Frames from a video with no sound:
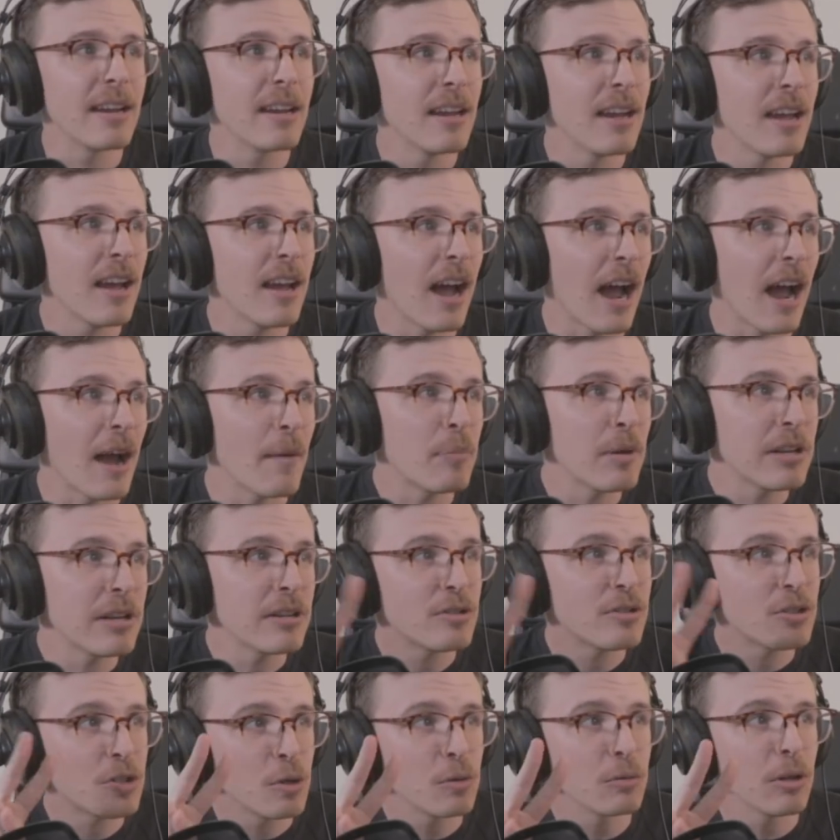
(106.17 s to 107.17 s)
I've
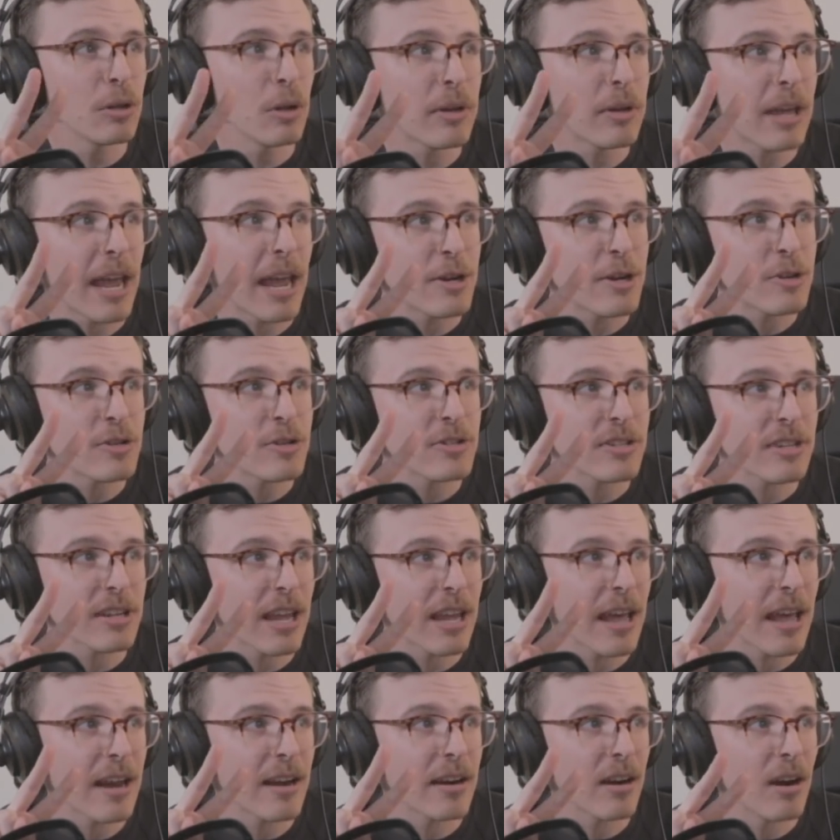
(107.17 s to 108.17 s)
been 2 locations in
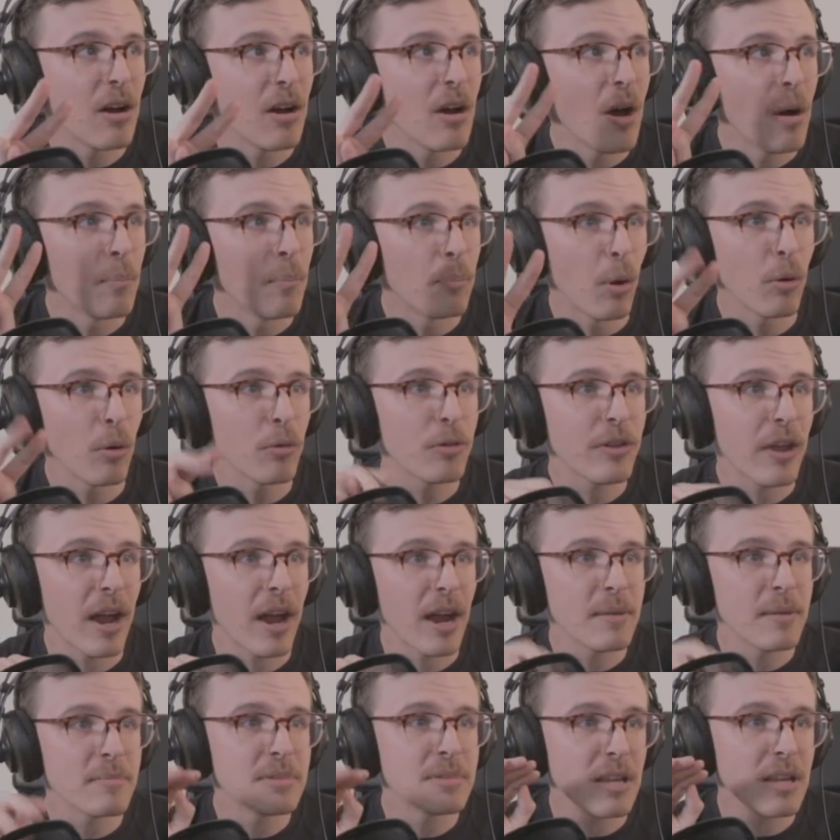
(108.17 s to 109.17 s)
Canada. Both
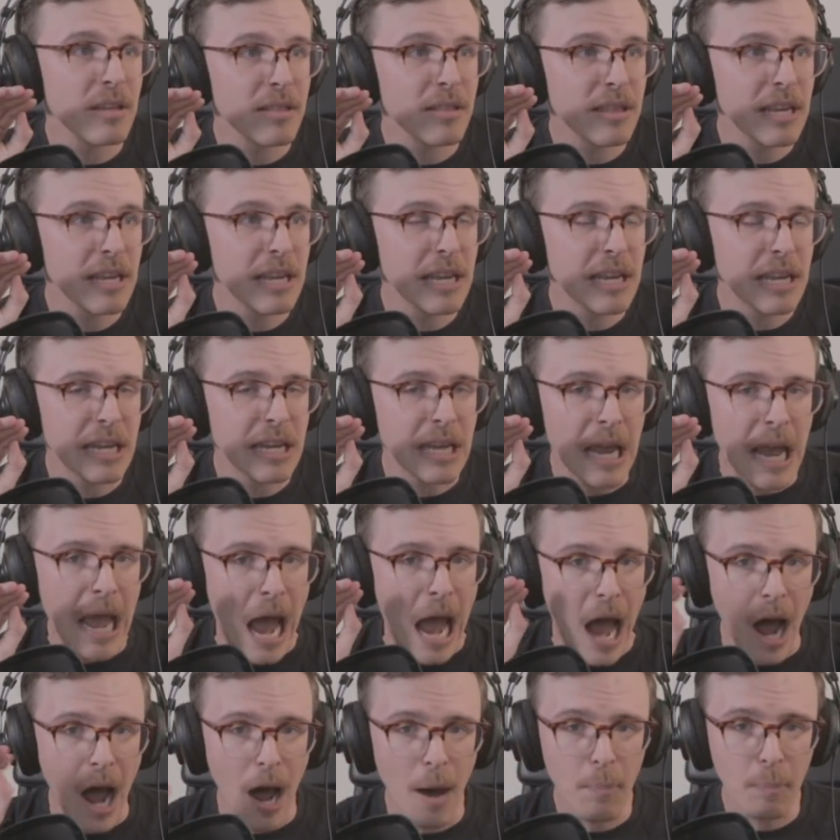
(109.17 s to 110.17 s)
times, the
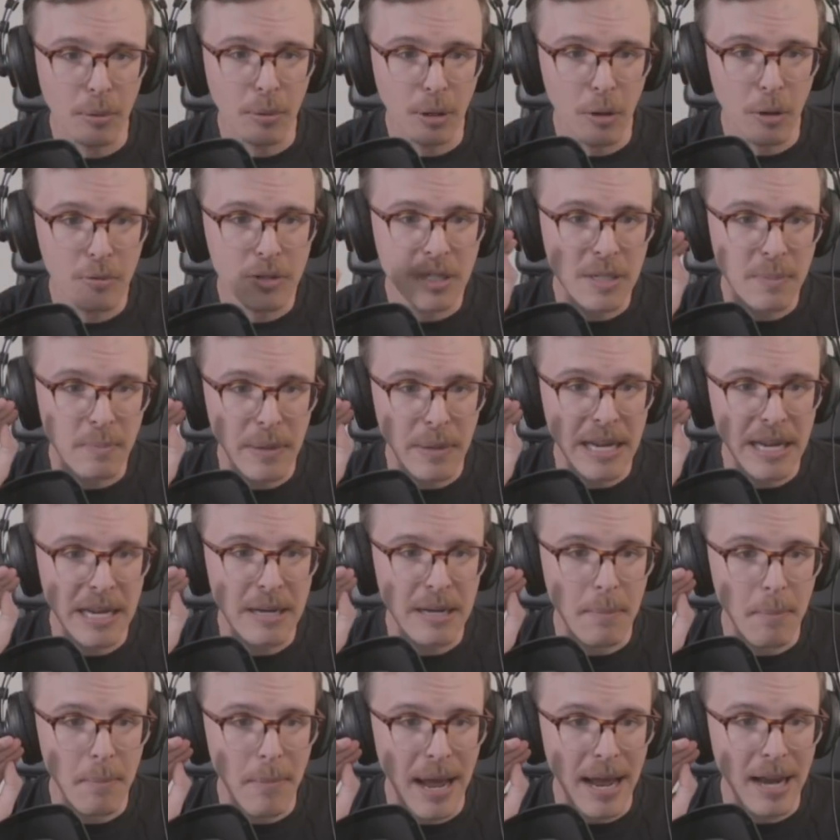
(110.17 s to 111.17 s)
upload
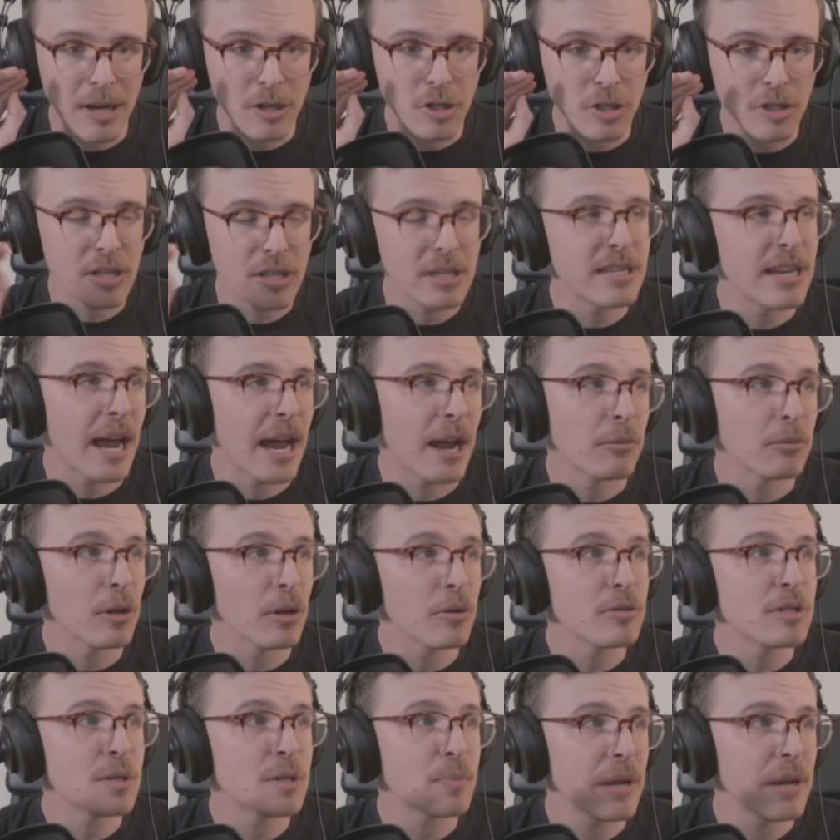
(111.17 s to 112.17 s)
speed matched the
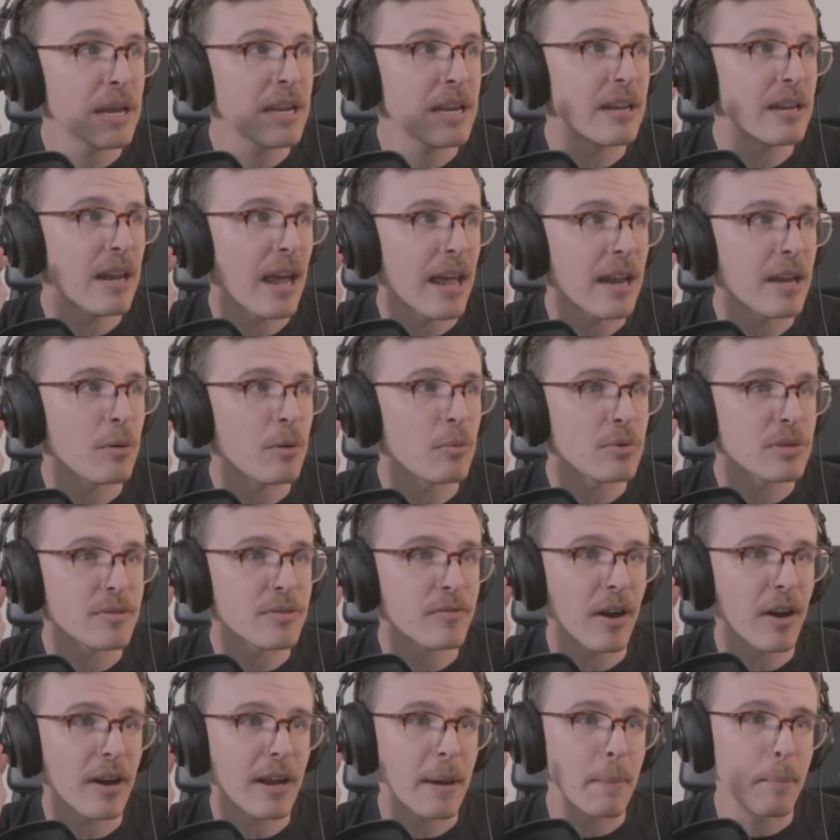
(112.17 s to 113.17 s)
download speed, and it was
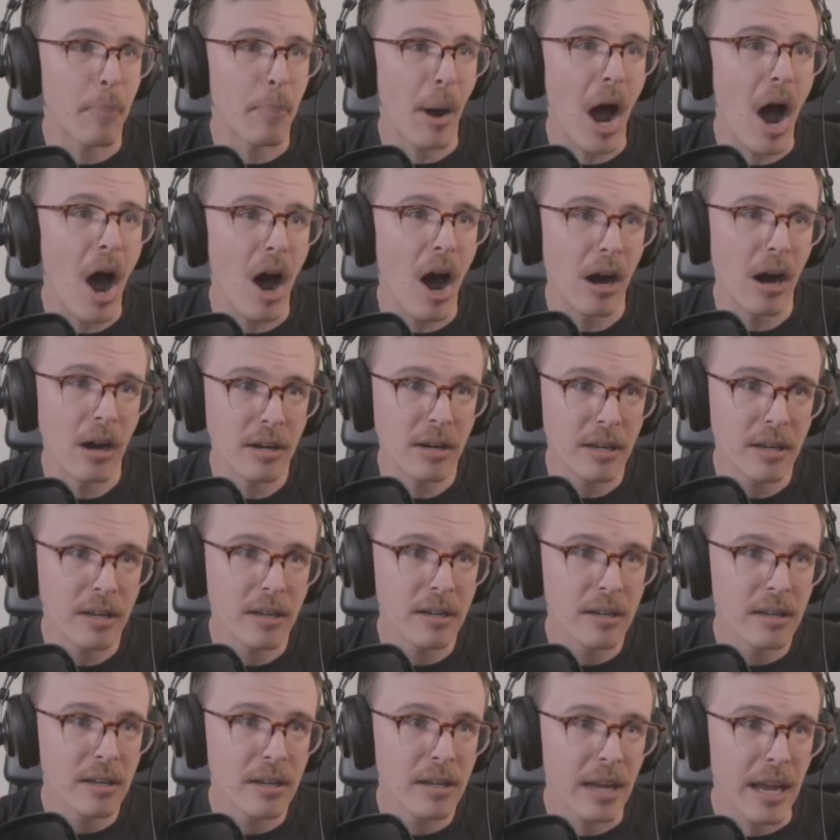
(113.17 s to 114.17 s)
fucking pog.
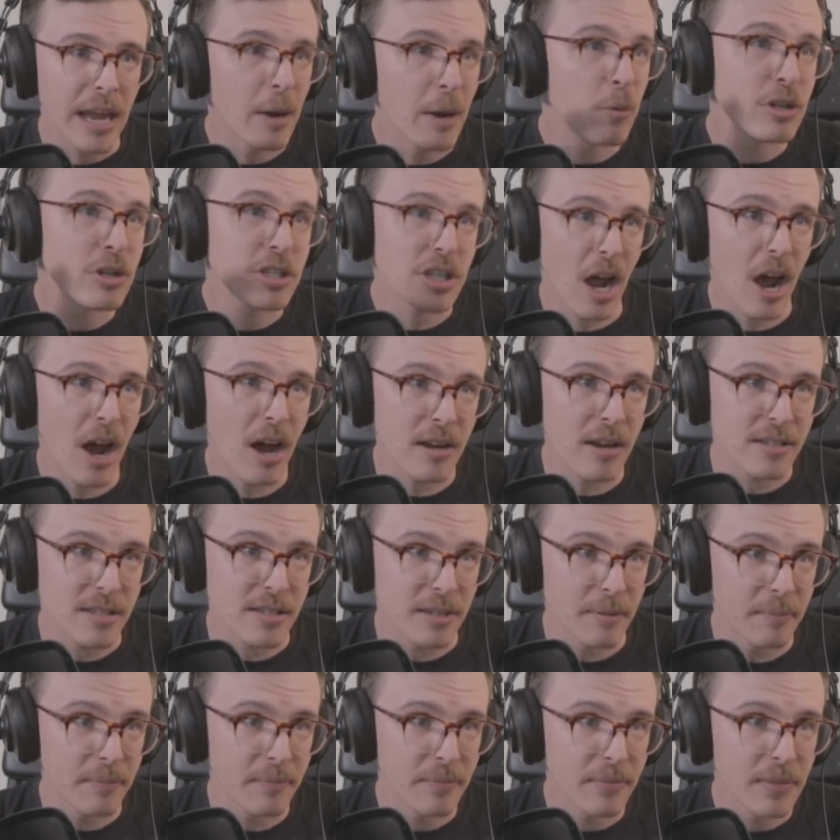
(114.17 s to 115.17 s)
It was
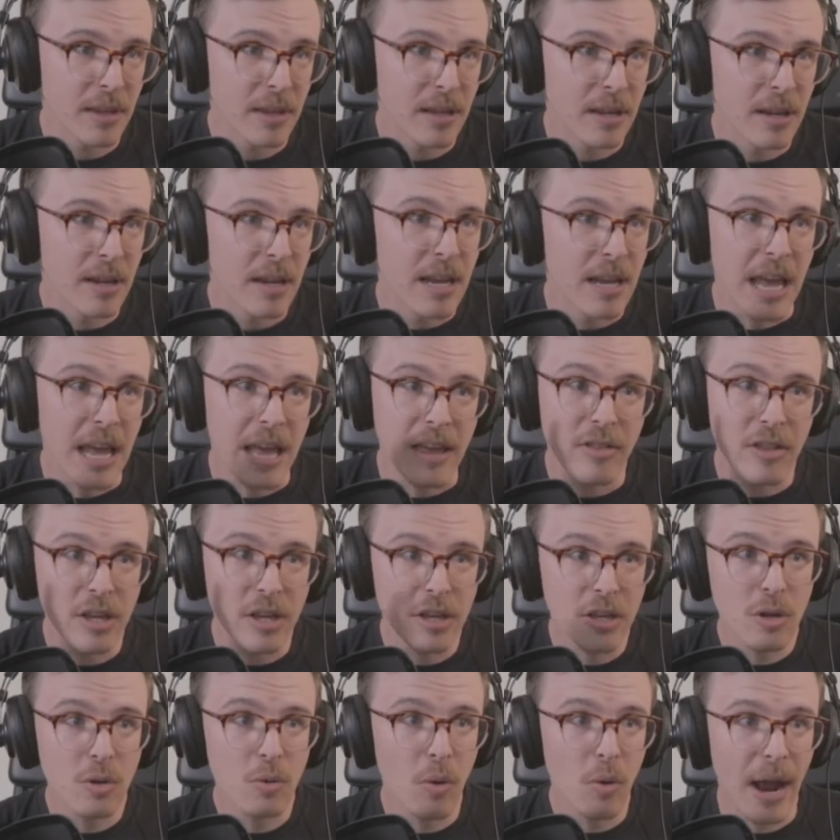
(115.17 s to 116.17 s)
awesome. In the
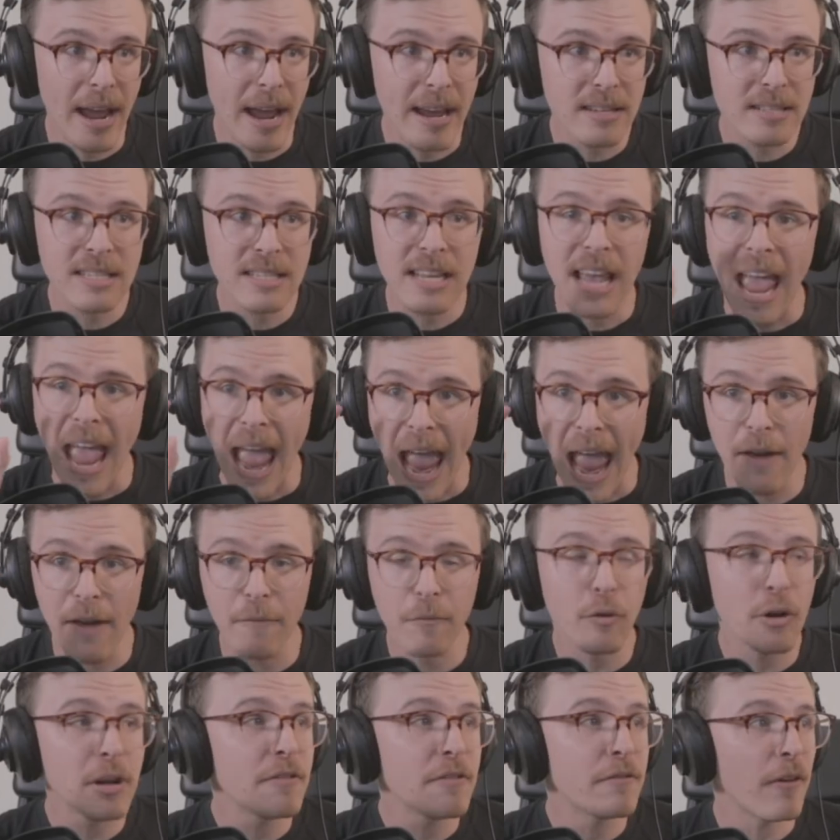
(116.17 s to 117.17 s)
US,
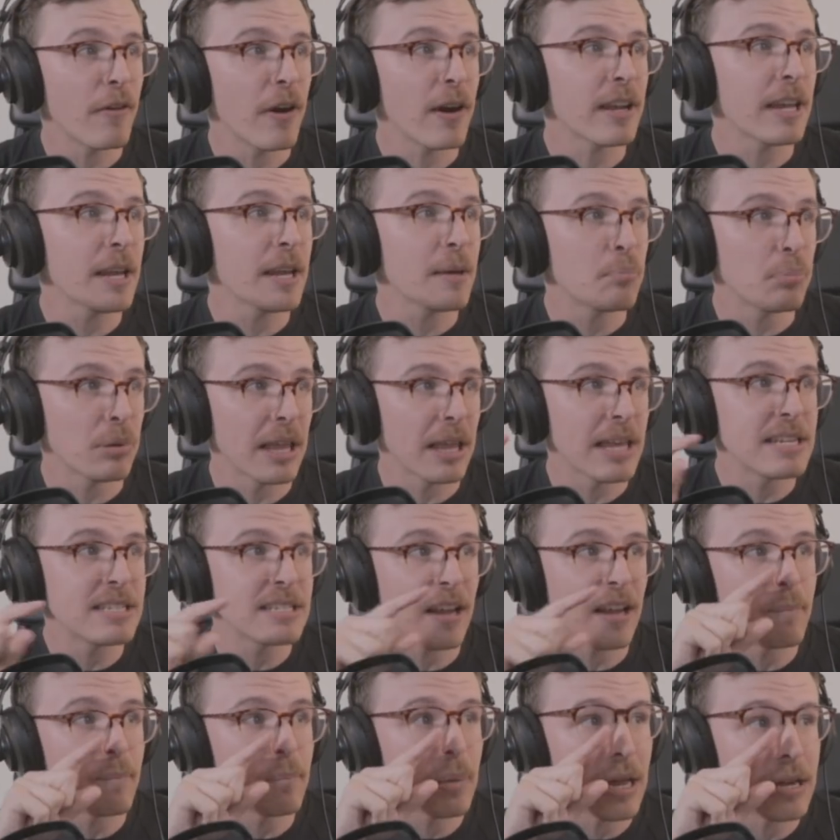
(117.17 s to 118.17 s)
every fucking place
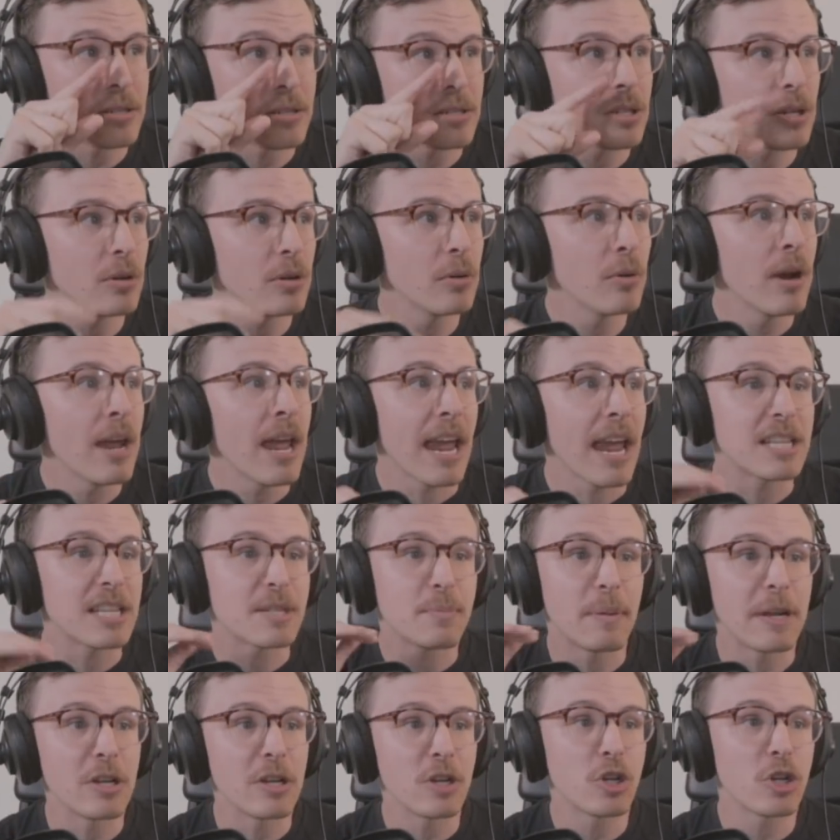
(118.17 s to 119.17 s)
I've been to, it's
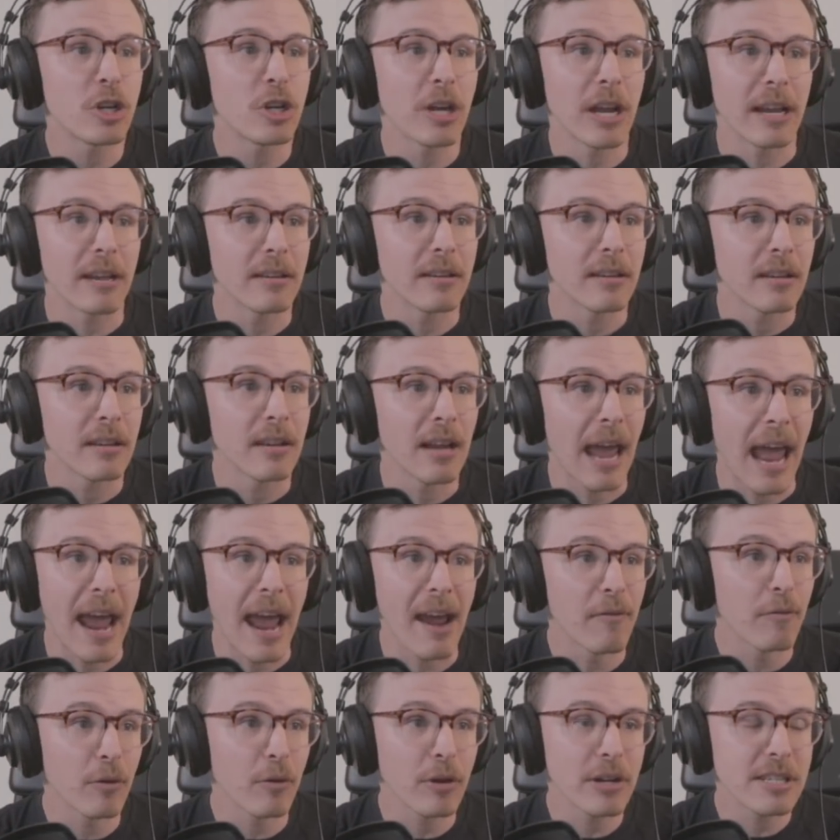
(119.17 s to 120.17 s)
been shit.
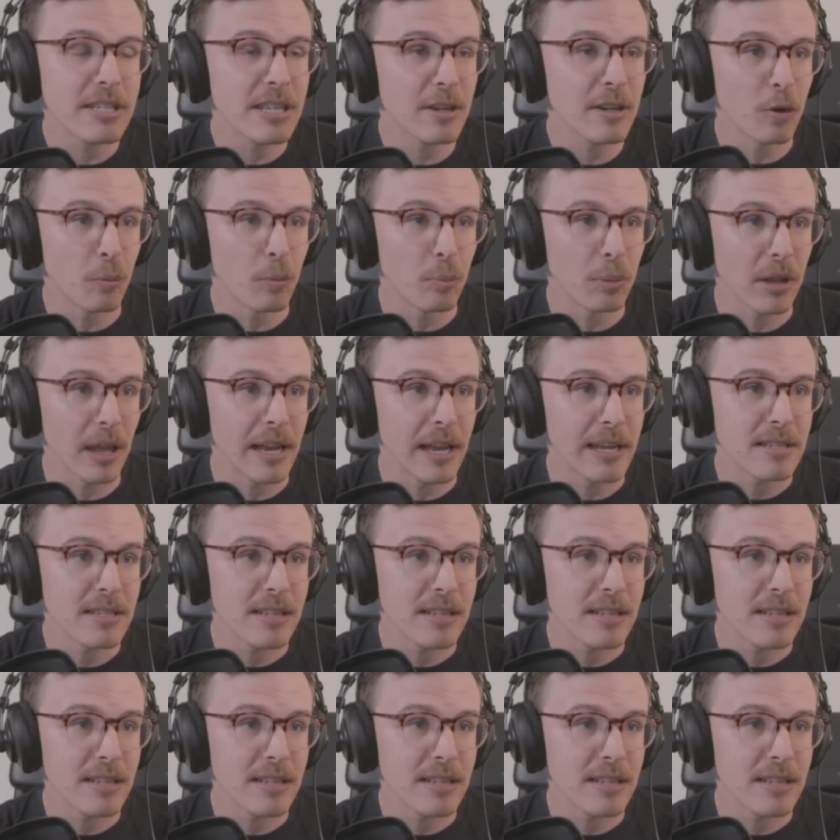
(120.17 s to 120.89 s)
Every single place. And